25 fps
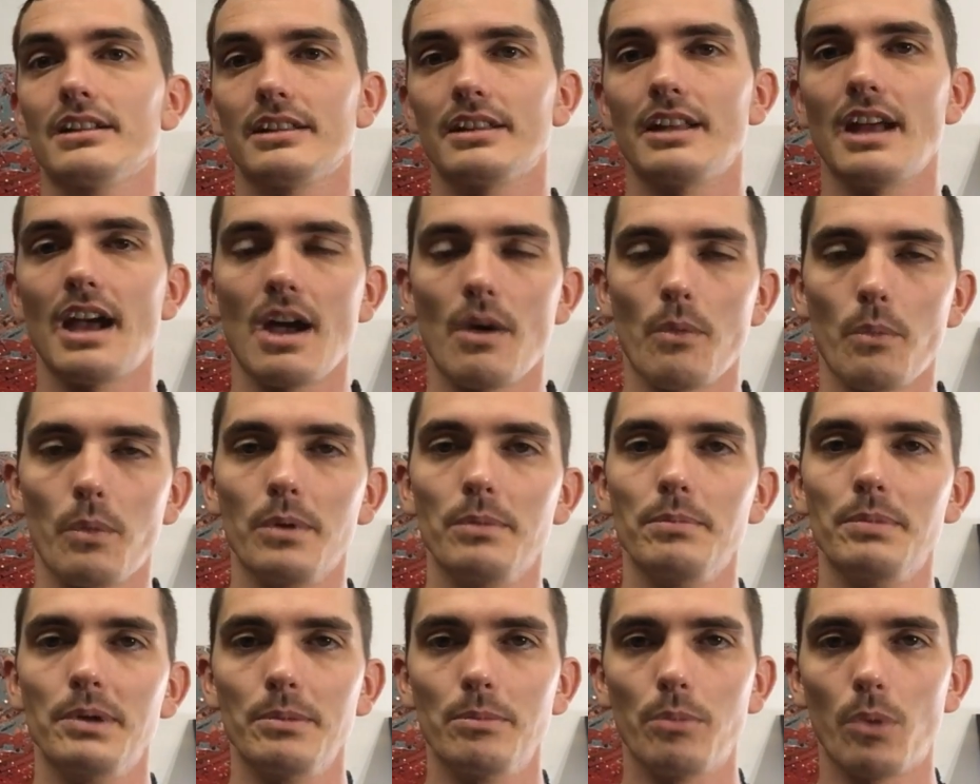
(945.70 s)
that
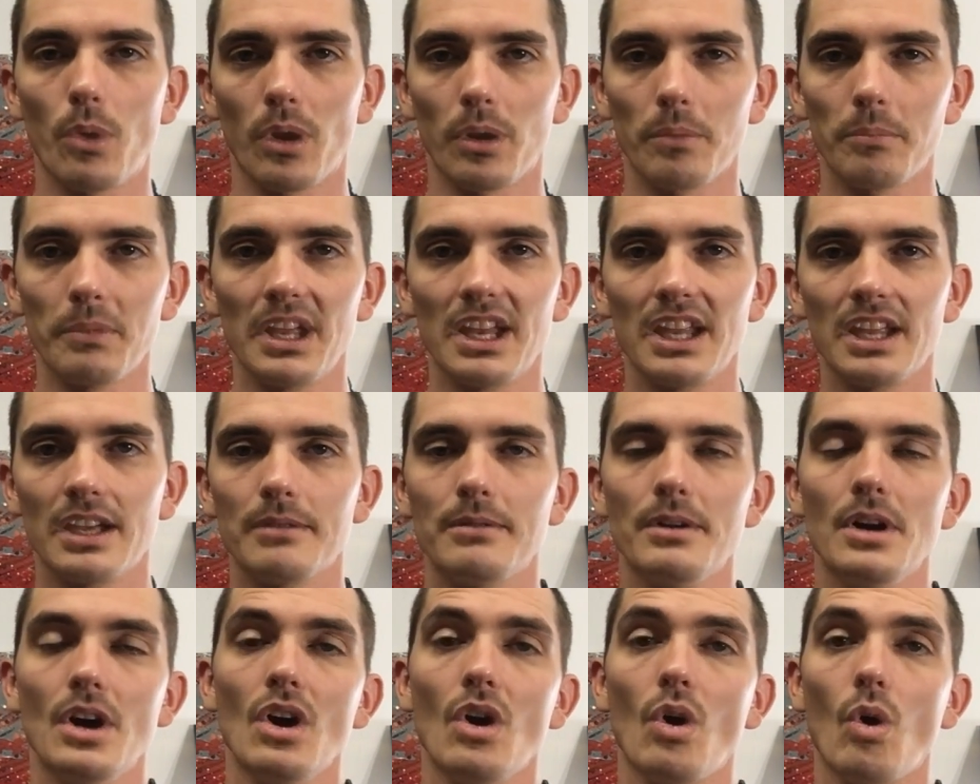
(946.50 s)
would be pouring
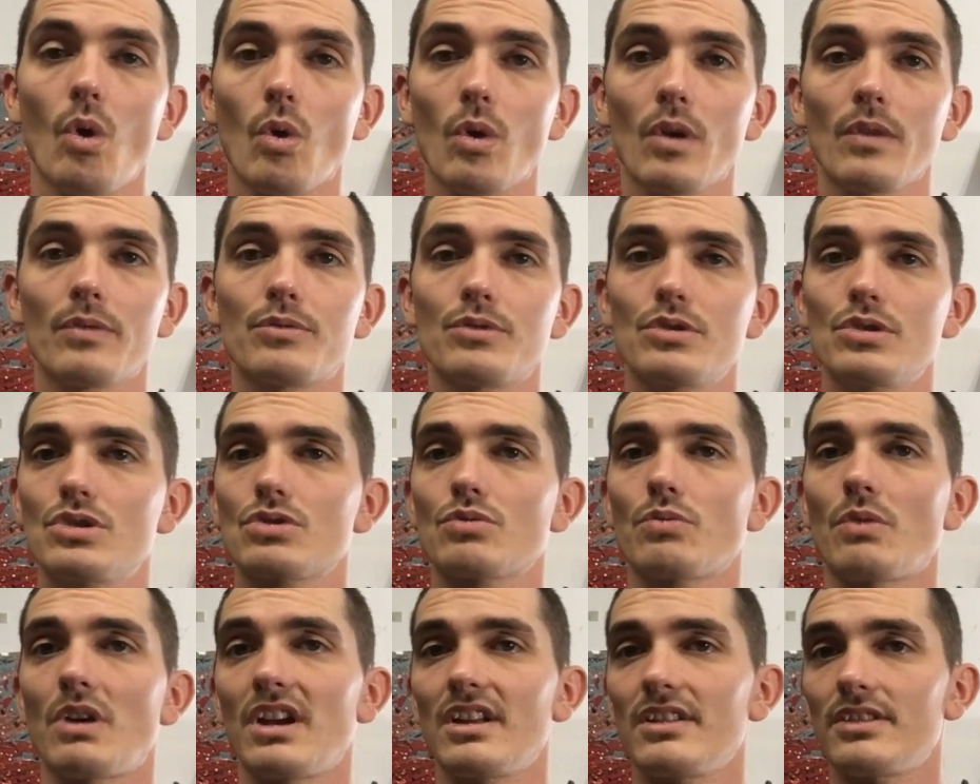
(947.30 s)
medium. Or if you
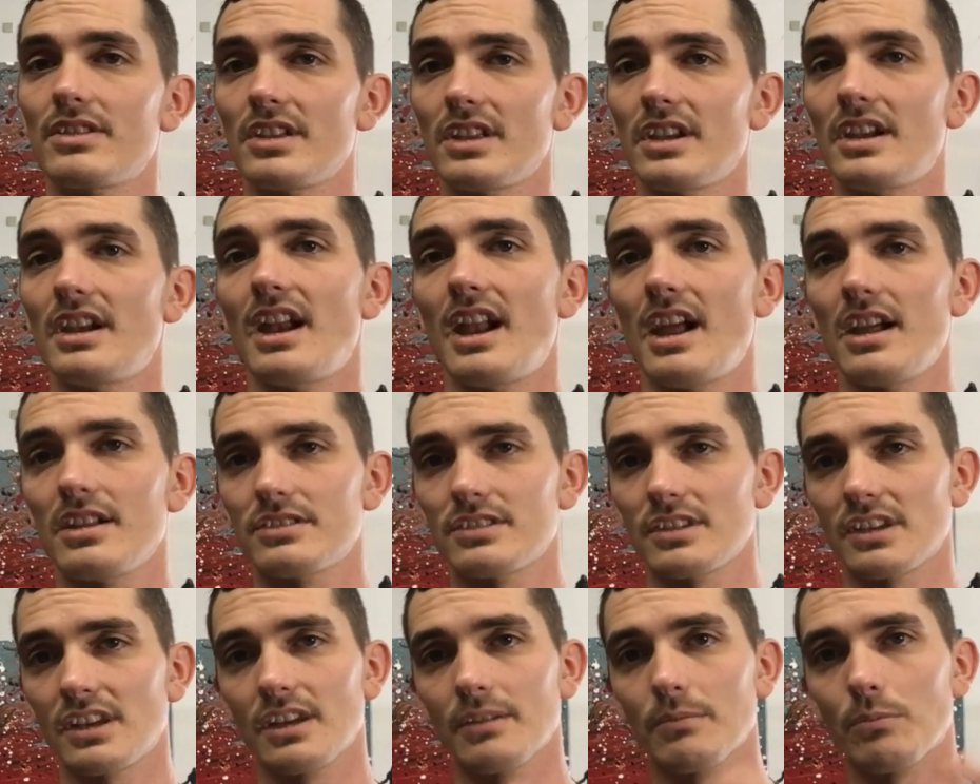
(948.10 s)
just want to thin it
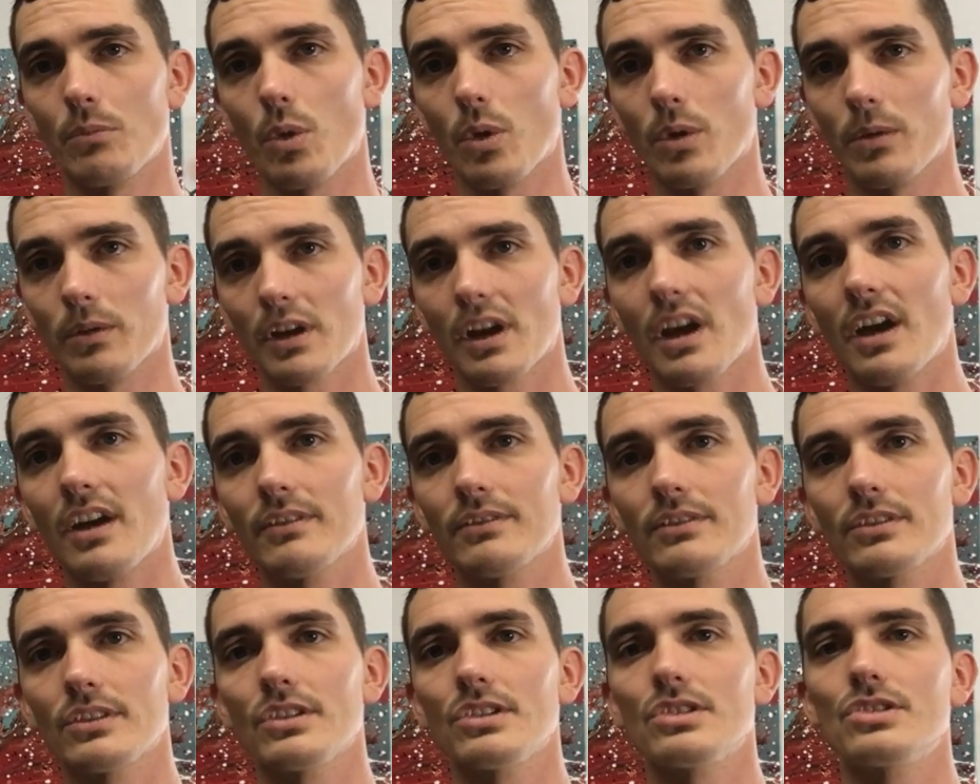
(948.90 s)
out to get more
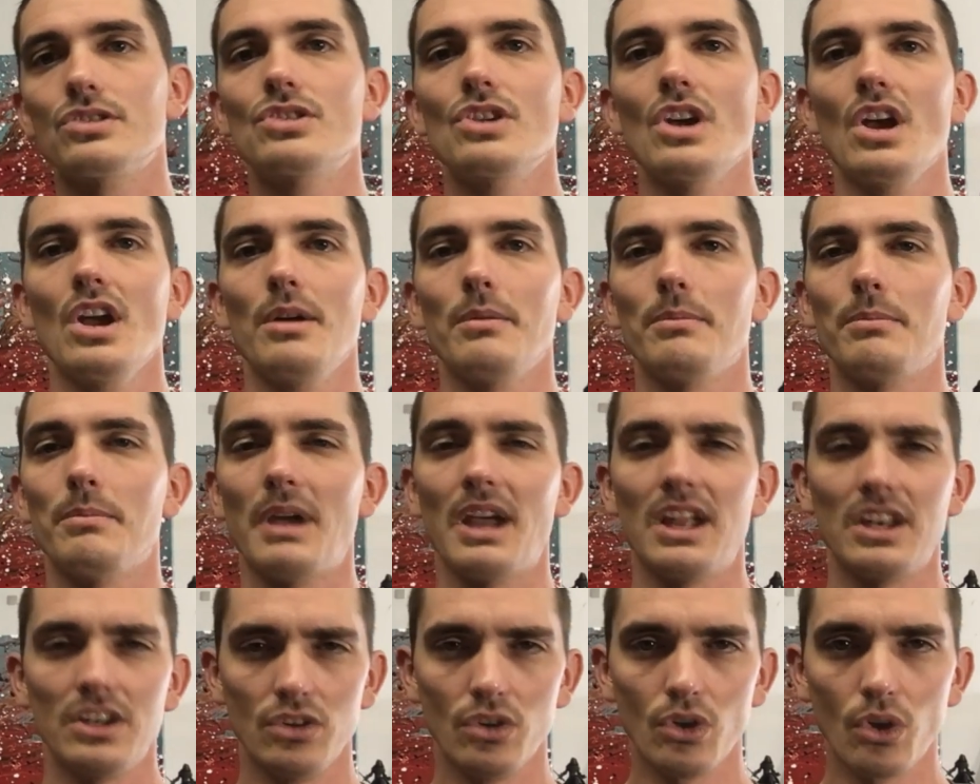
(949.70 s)
coverage
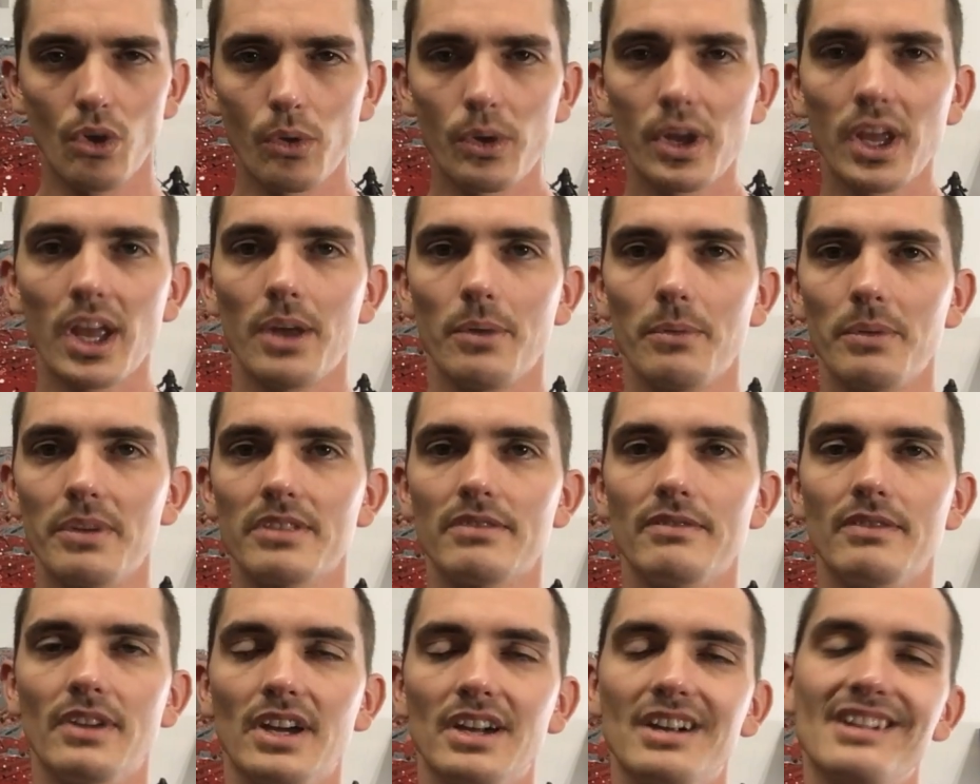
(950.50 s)
and you're okay
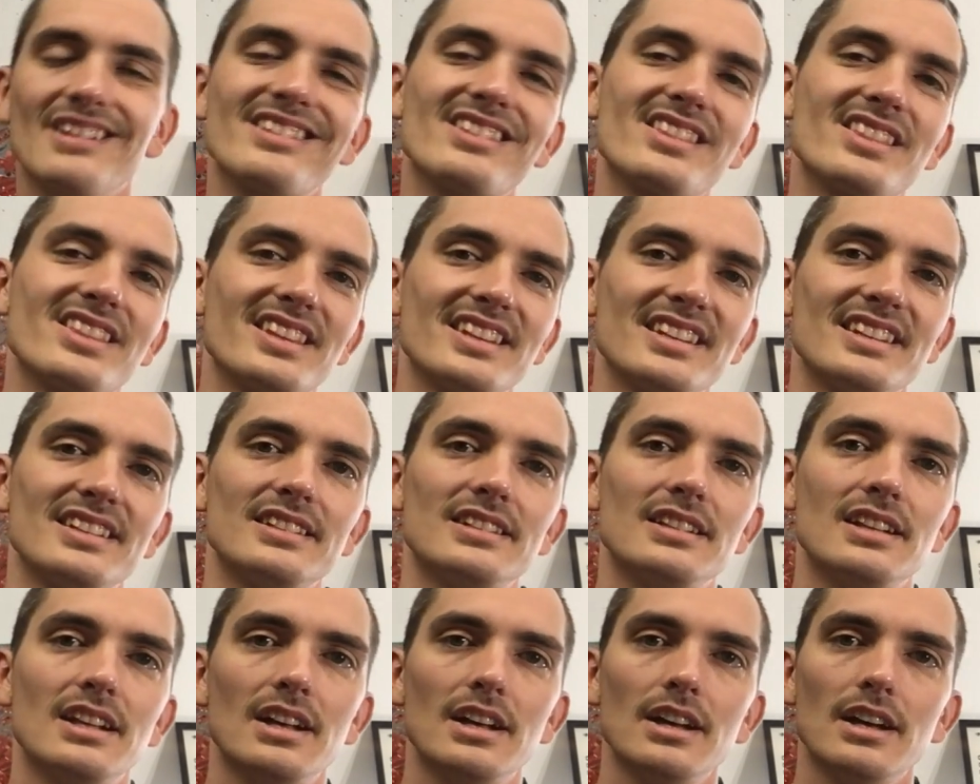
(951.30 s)
with very
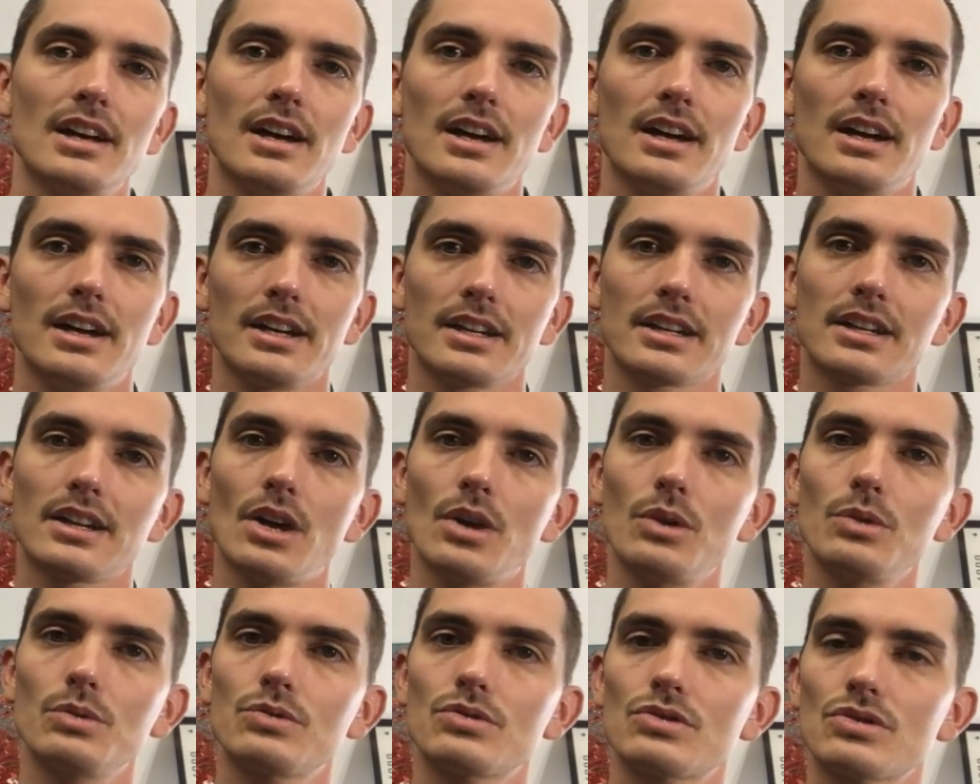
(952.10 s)
thin uh,
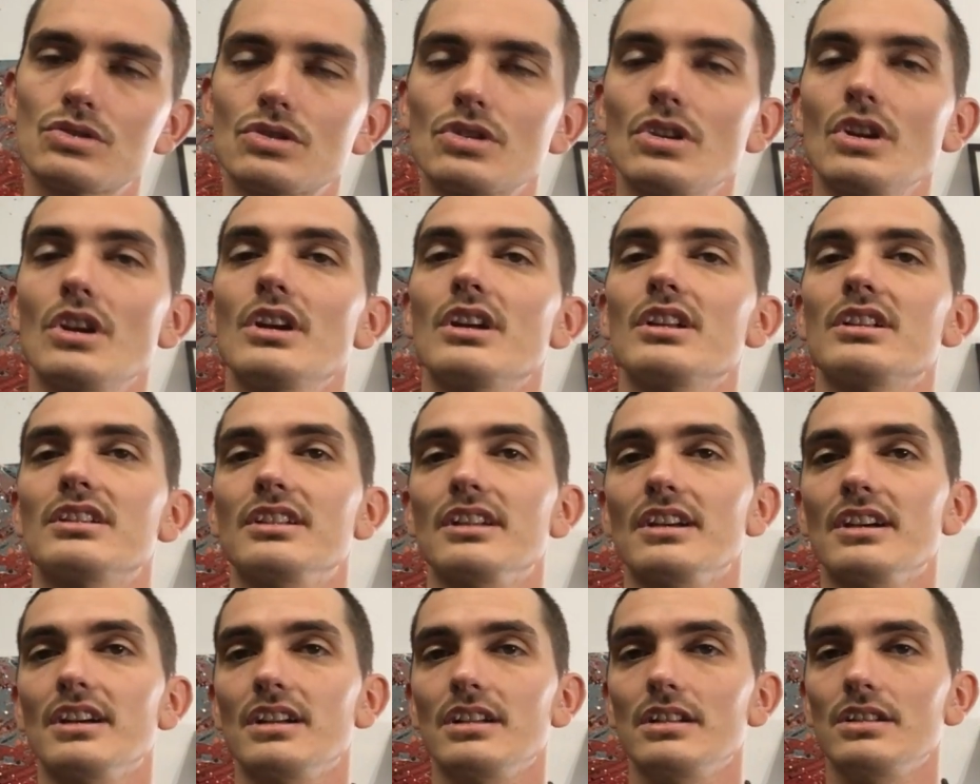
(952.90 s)
coats,
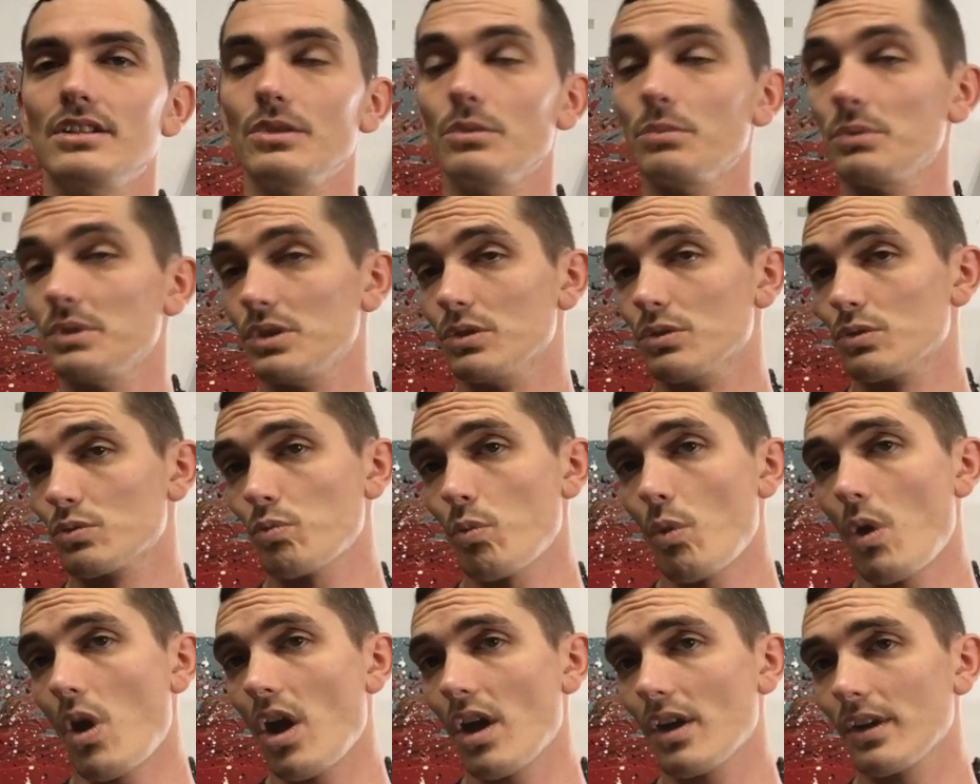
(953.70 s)
then you would use
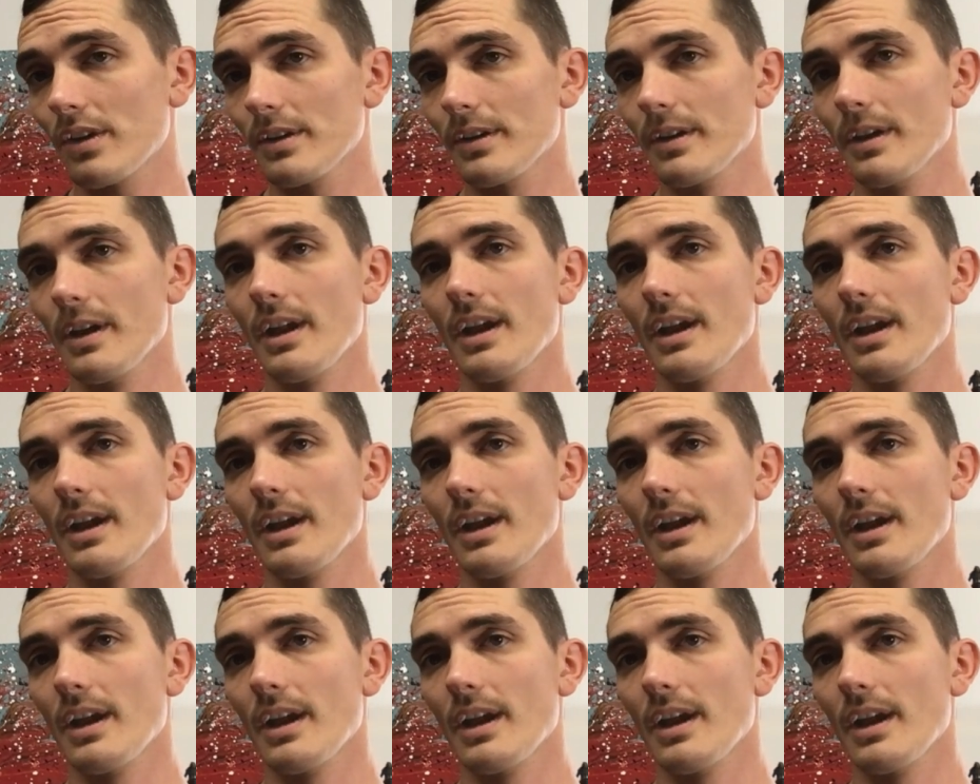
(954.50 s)
water.